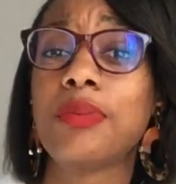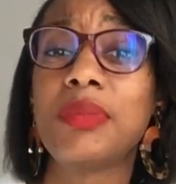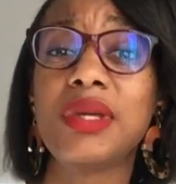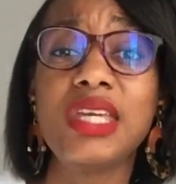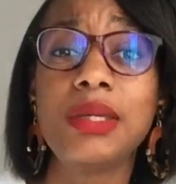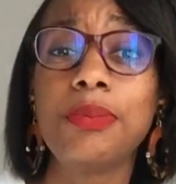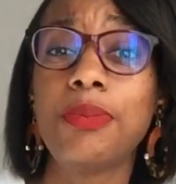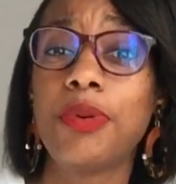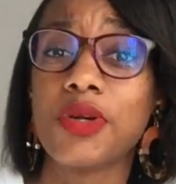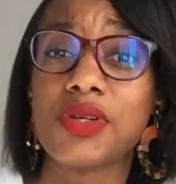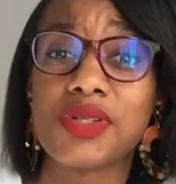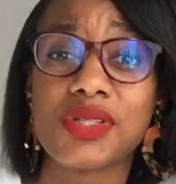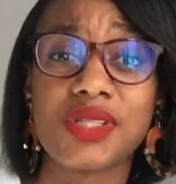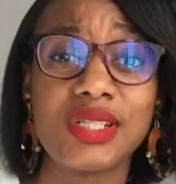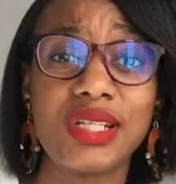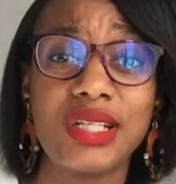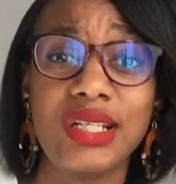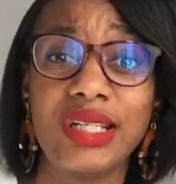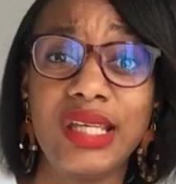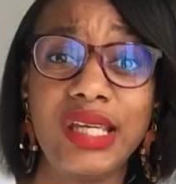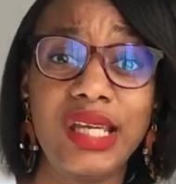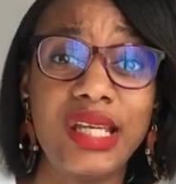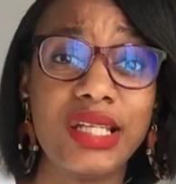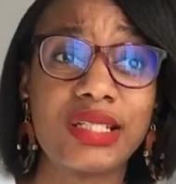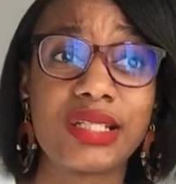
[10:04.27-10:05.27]
me
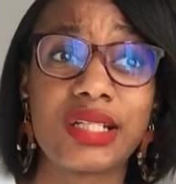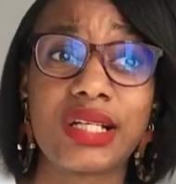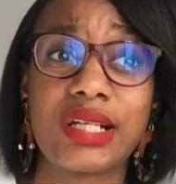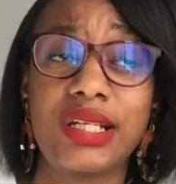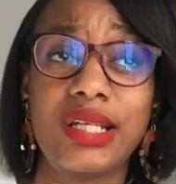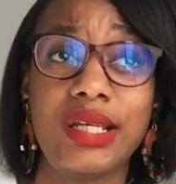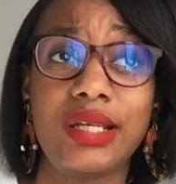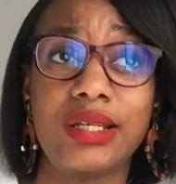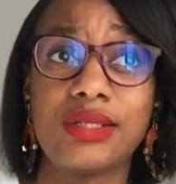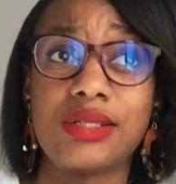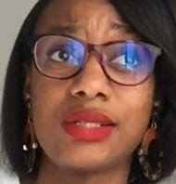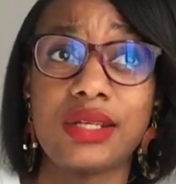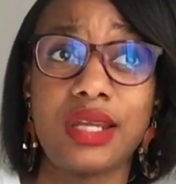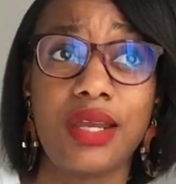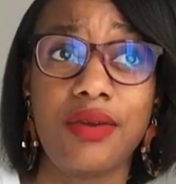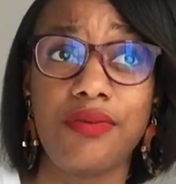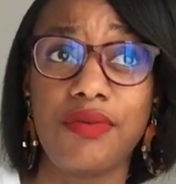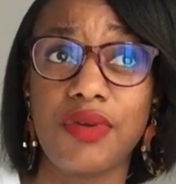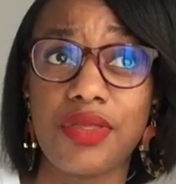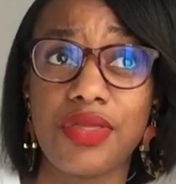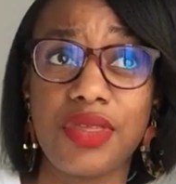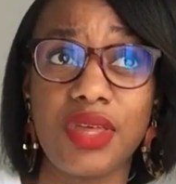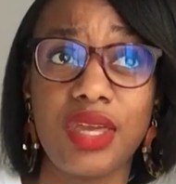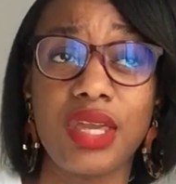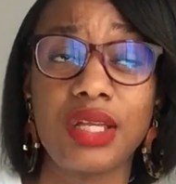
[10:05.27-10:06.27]
personally, it cleared
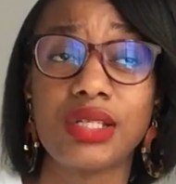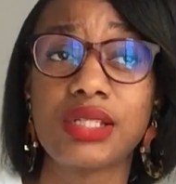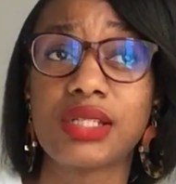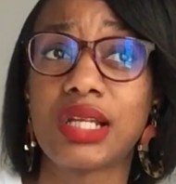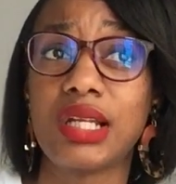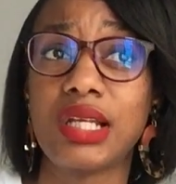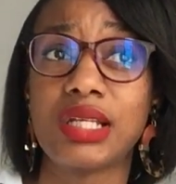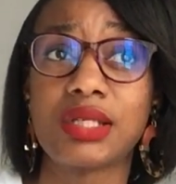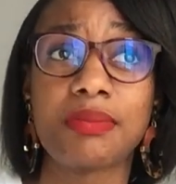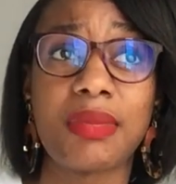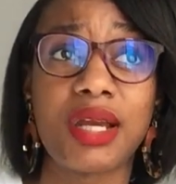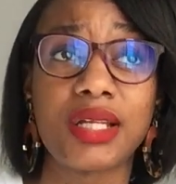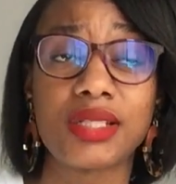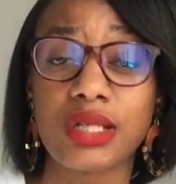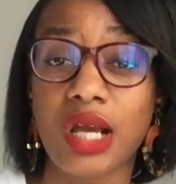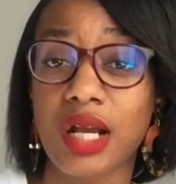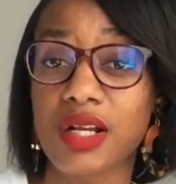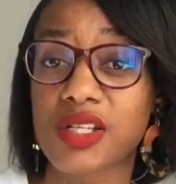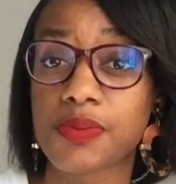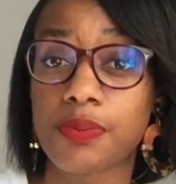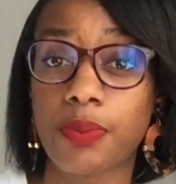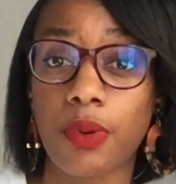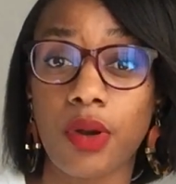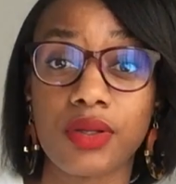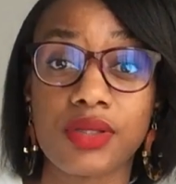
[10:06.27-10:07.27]
everything. It cleared my
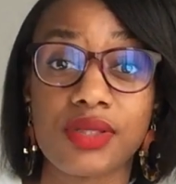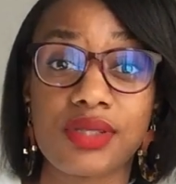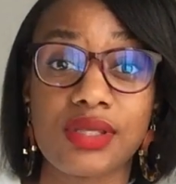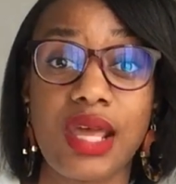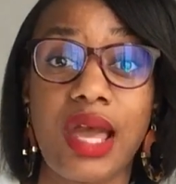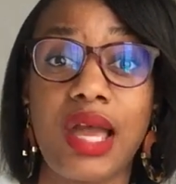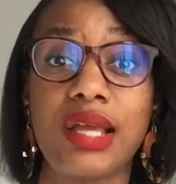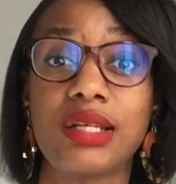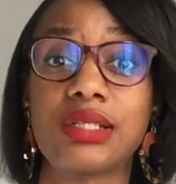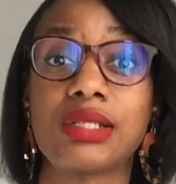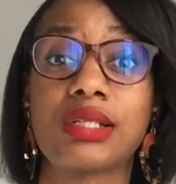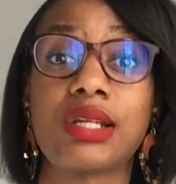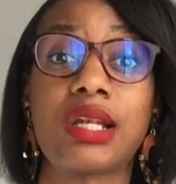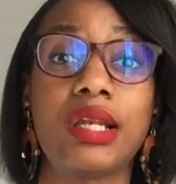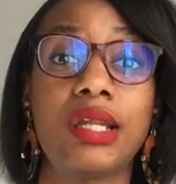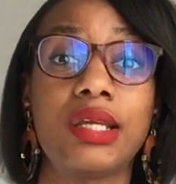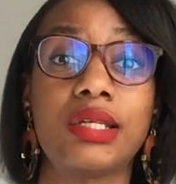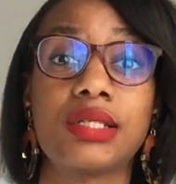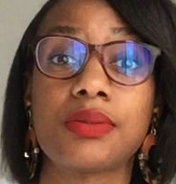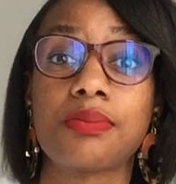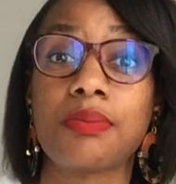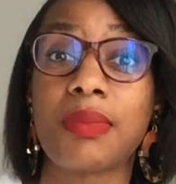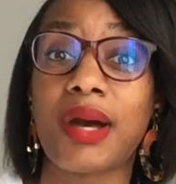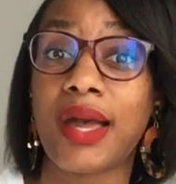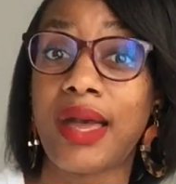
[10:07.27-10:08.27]
dark spots and it
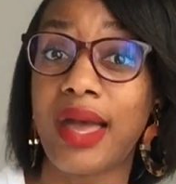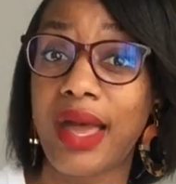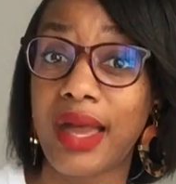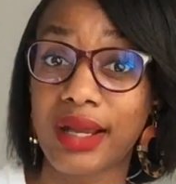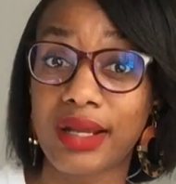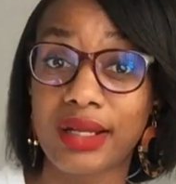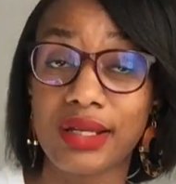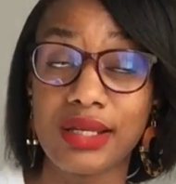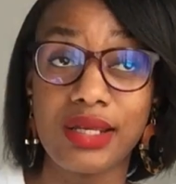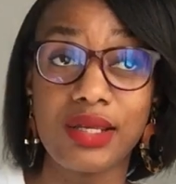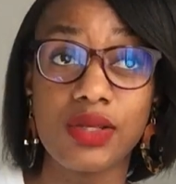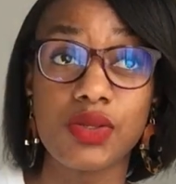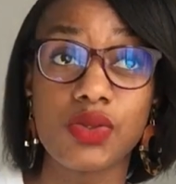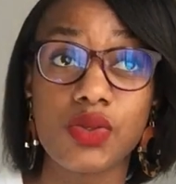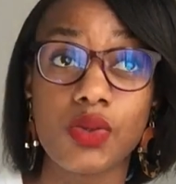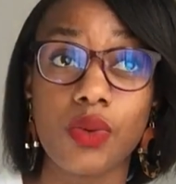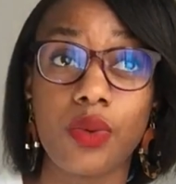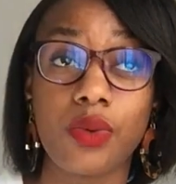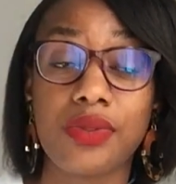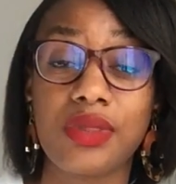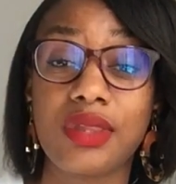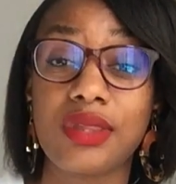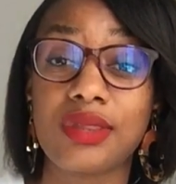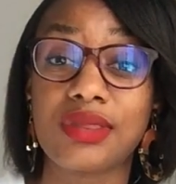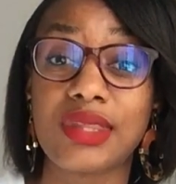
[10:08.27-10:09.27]
cleared my acne.
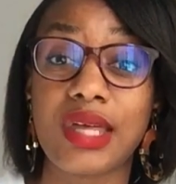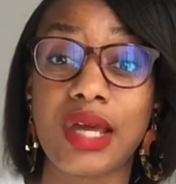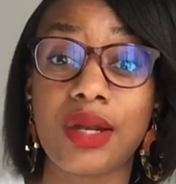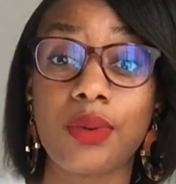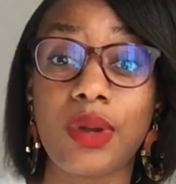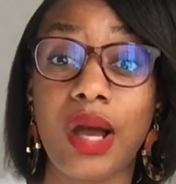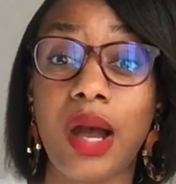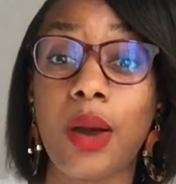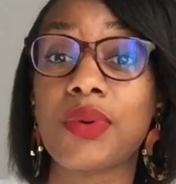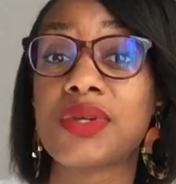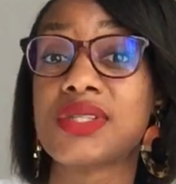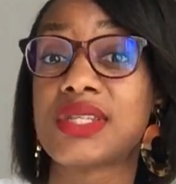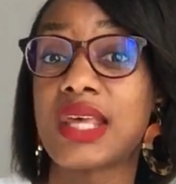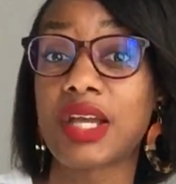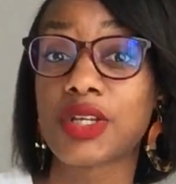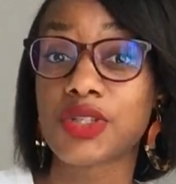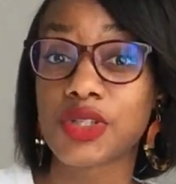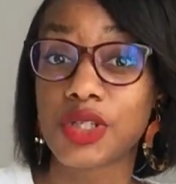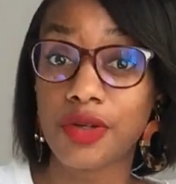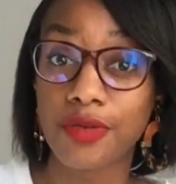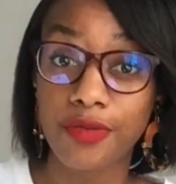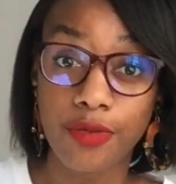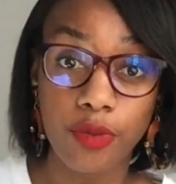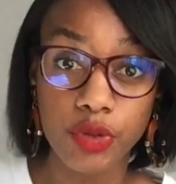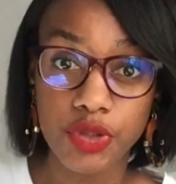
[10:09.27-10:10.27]
So that I was
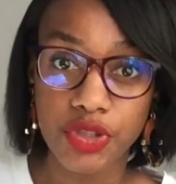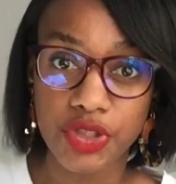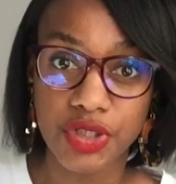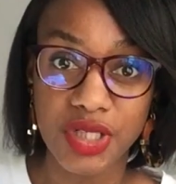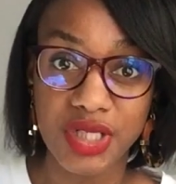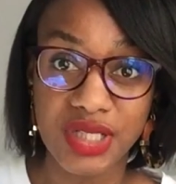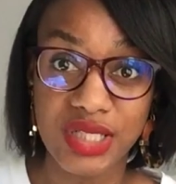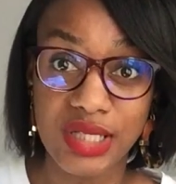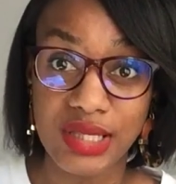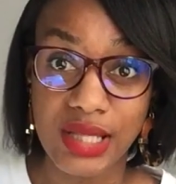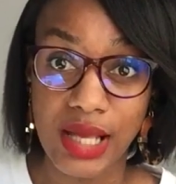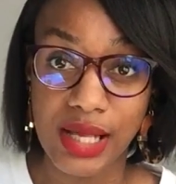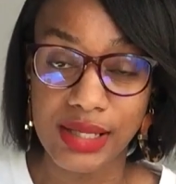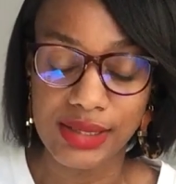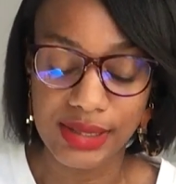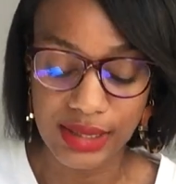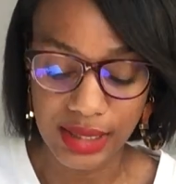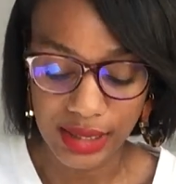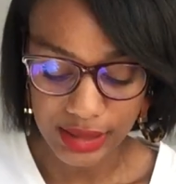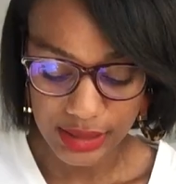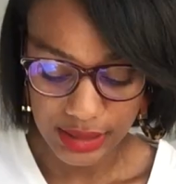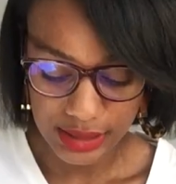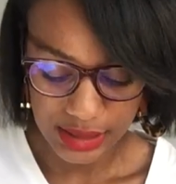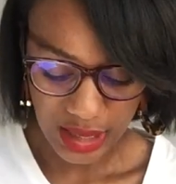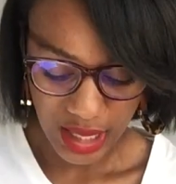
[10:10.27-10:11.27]
actually fortunate in that
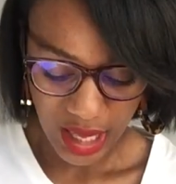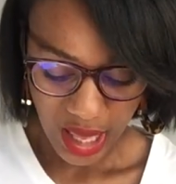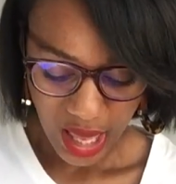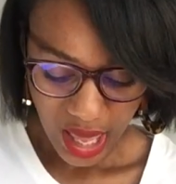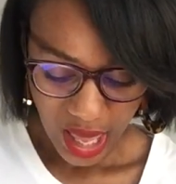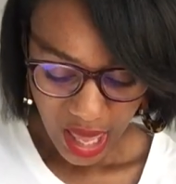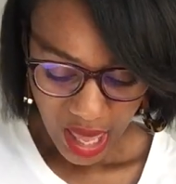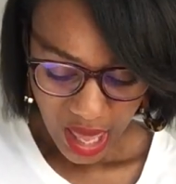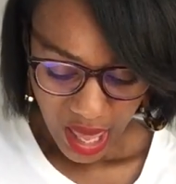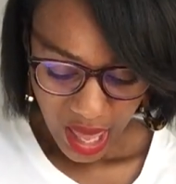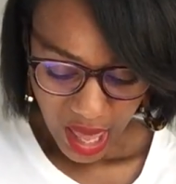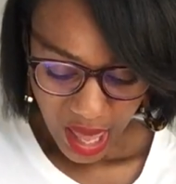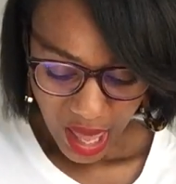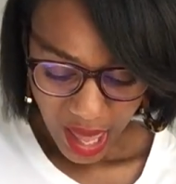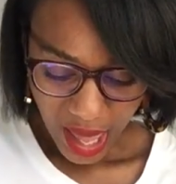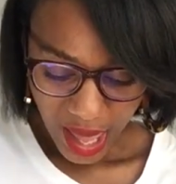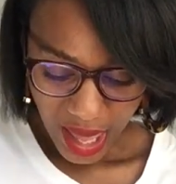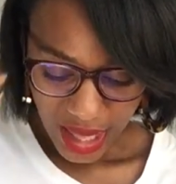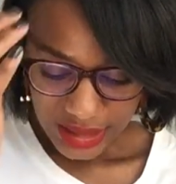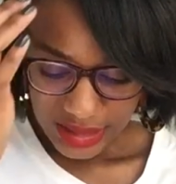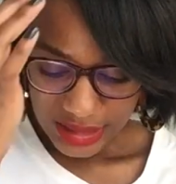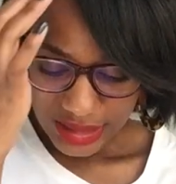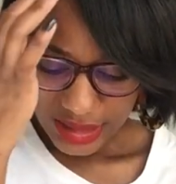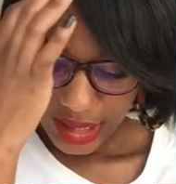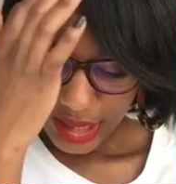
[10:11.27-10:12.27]
sense.
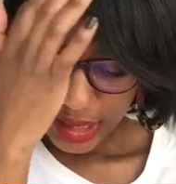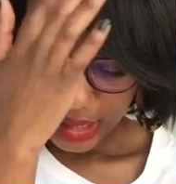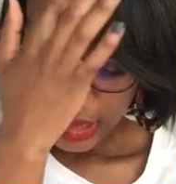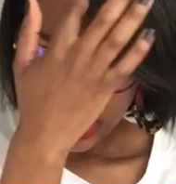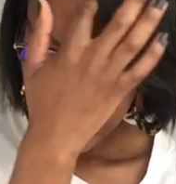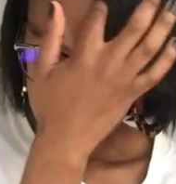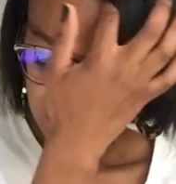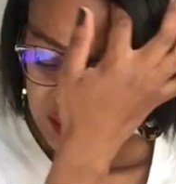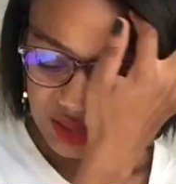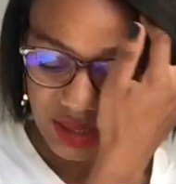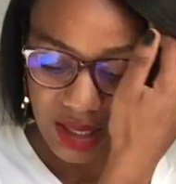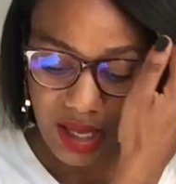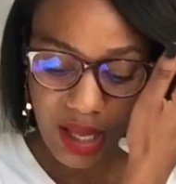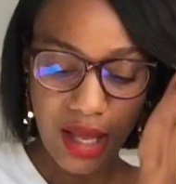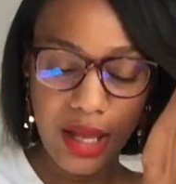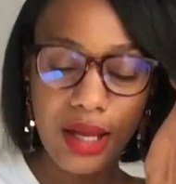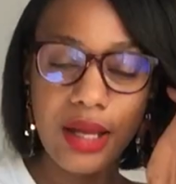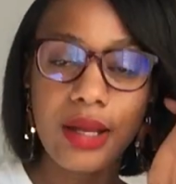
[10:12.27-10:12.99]
And then